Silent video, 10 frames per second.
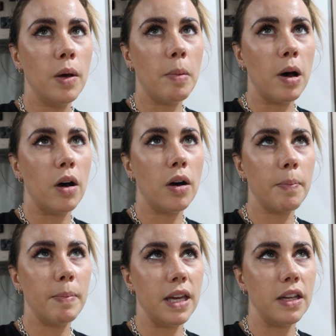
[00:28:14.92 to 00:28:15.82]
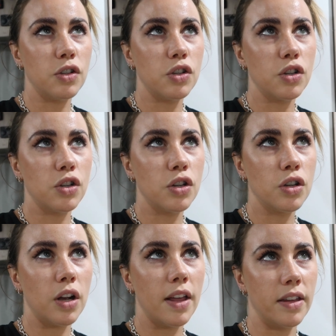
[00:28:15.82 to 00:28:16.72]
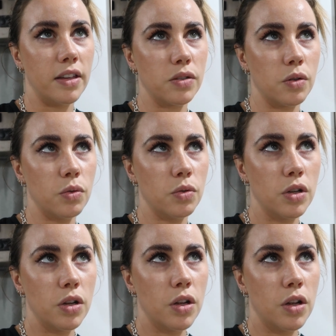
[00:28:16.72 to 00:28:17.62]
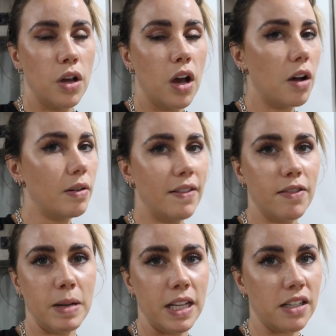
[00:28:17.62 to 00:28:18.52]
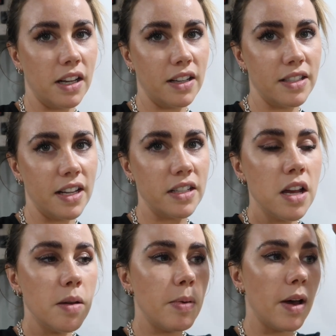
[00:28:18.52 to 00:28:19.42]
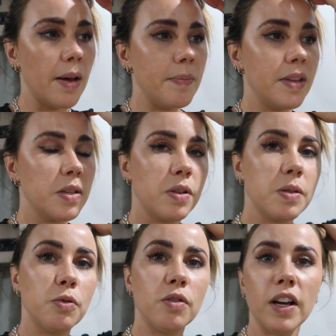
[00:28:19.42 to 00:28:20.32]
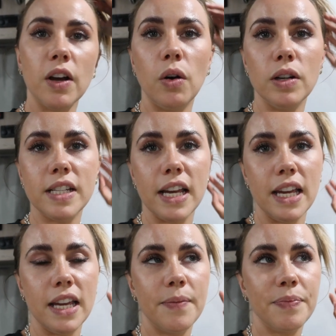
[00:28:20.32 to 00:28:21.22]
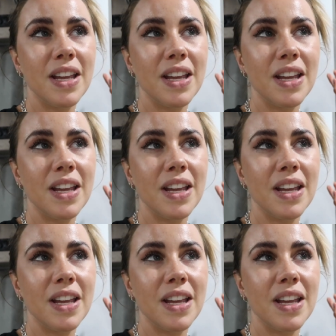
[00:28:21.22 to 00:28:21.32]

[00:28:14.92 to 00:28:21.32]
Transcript: Park Beach, I think it's called. I'll leave them links, like I said. But this one's more of like a holiday.